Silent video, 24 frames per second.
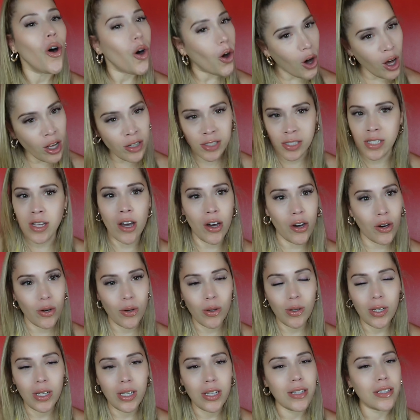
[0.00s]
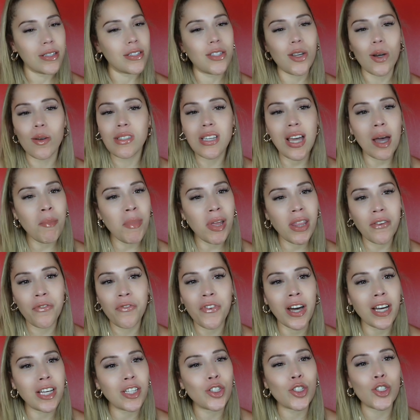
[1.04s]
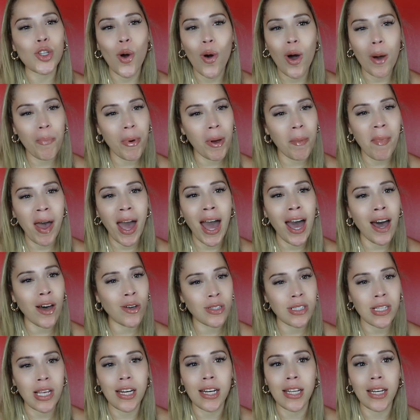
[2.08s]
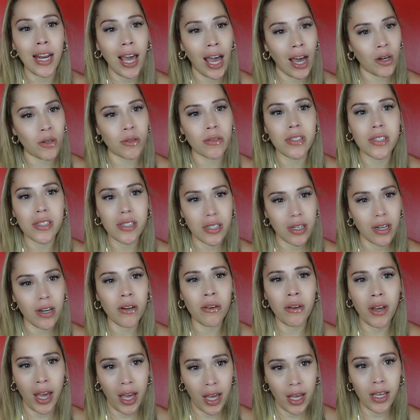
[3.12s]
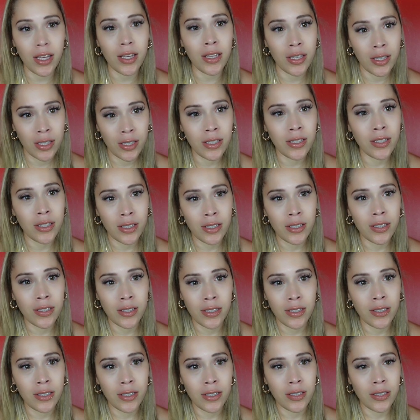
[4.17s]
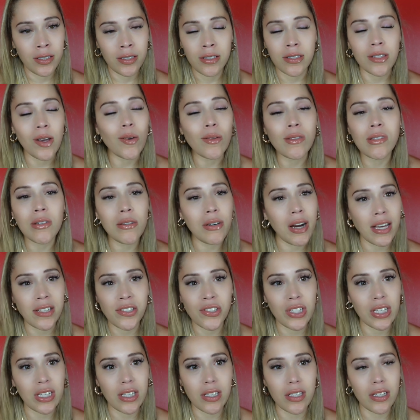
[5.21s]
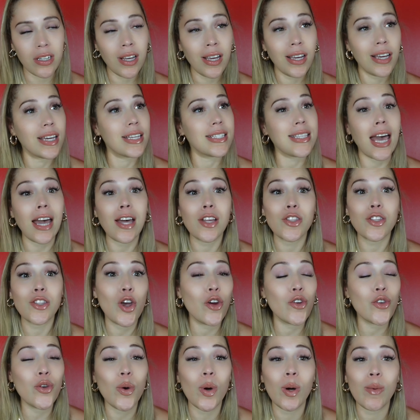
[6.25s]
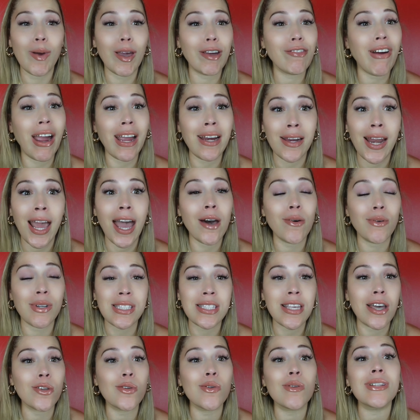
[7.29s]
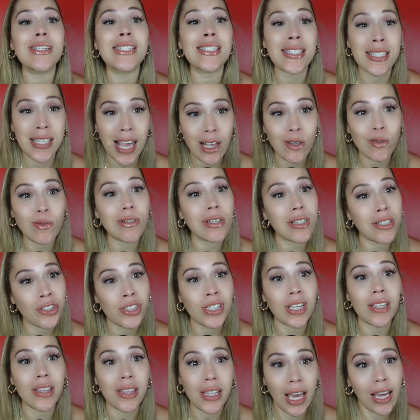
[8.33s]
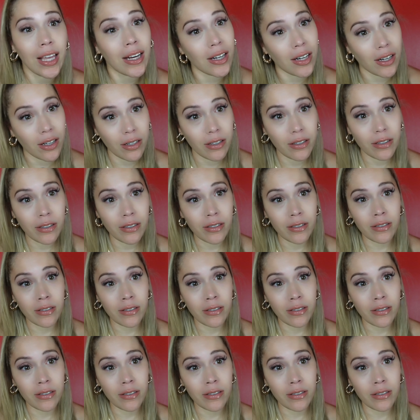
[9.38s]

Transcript: Also, don't y'all motherfuckers show up at my house unannounced, okay? Don't do that shit, because I could turn you away right now and tell you to schedule later.